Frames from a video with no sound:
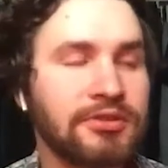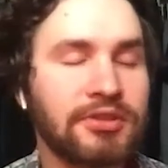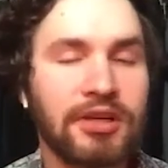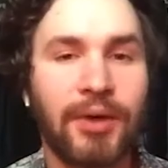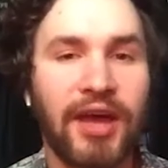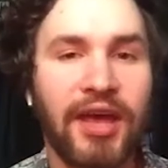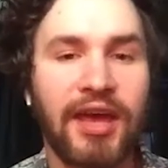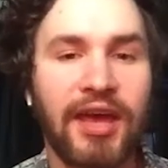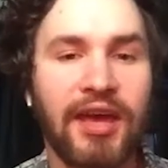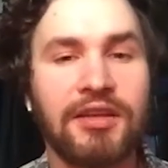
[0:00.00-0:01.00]
Um, I
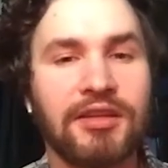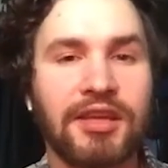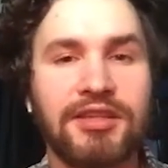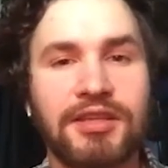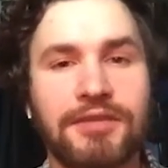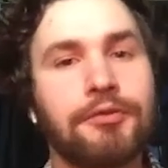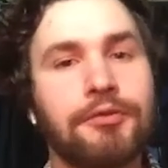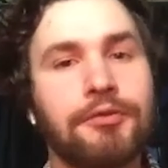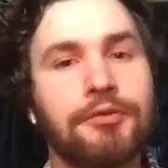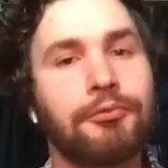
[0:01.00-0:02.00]
had like a different
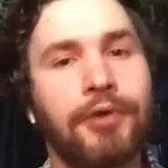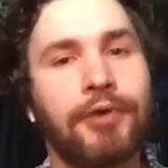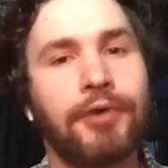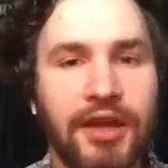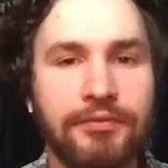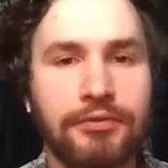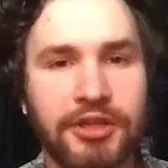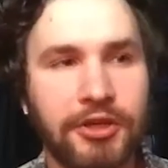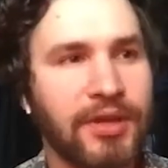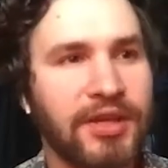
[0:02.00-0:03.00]
rap partner every year,
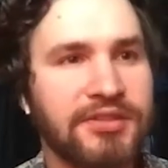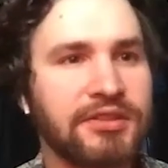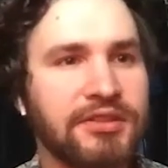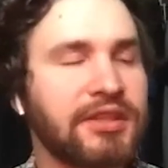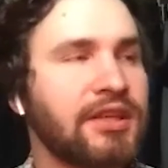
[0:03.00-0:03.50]
basically.